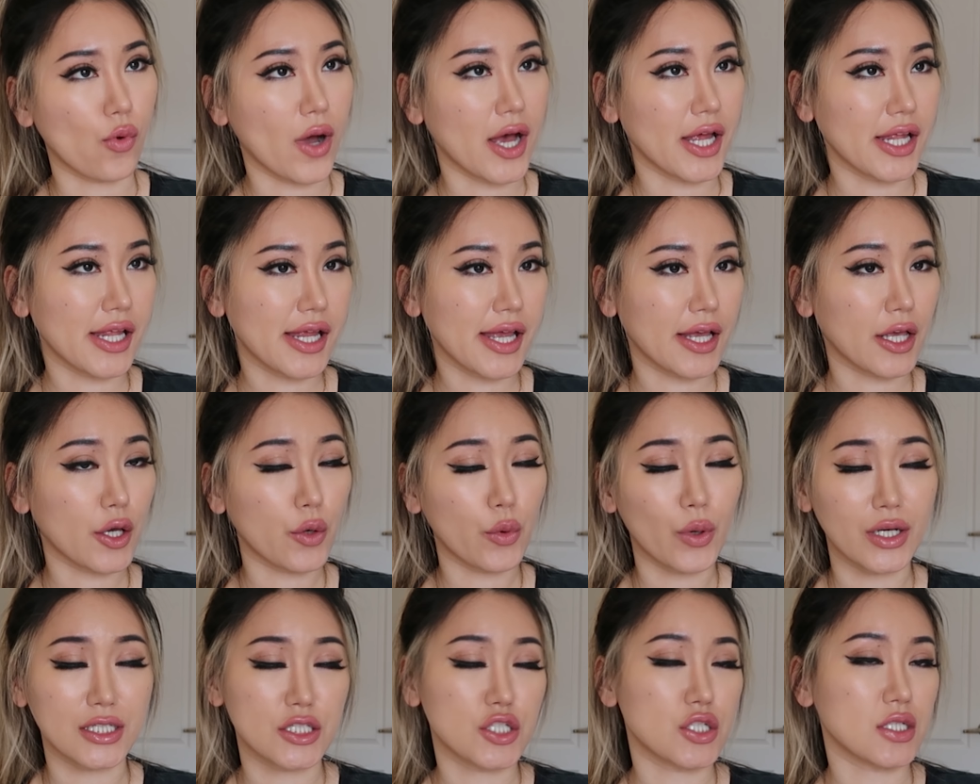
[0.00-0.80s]
what
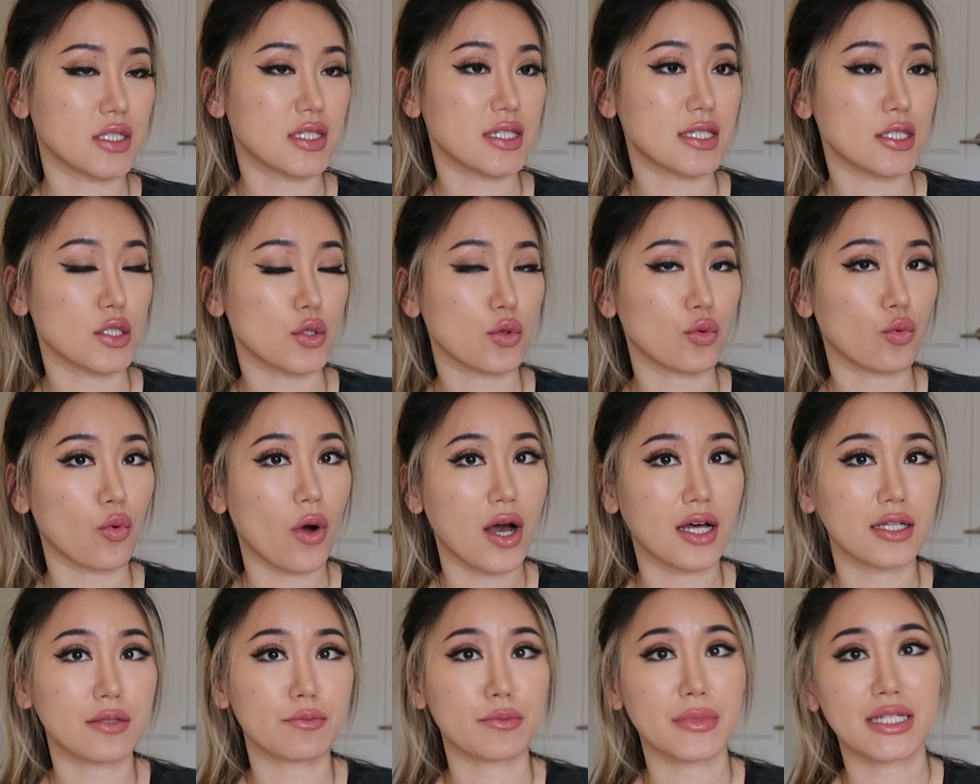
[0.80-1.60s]
questions you
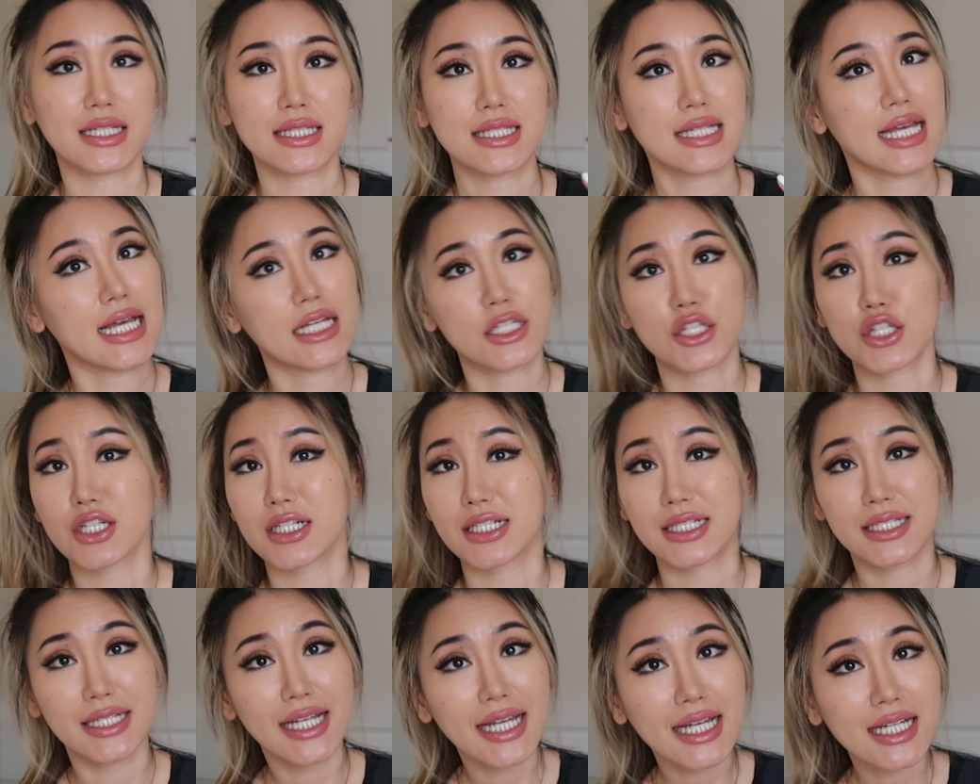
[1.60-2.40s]
want me to
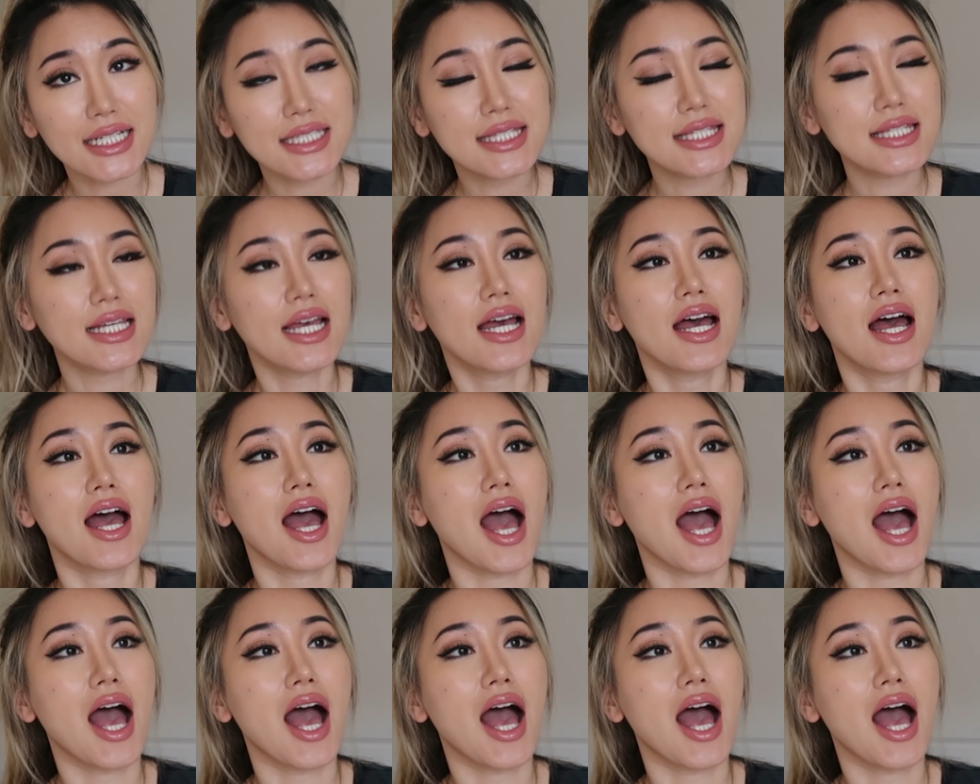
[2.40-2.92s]
answer next.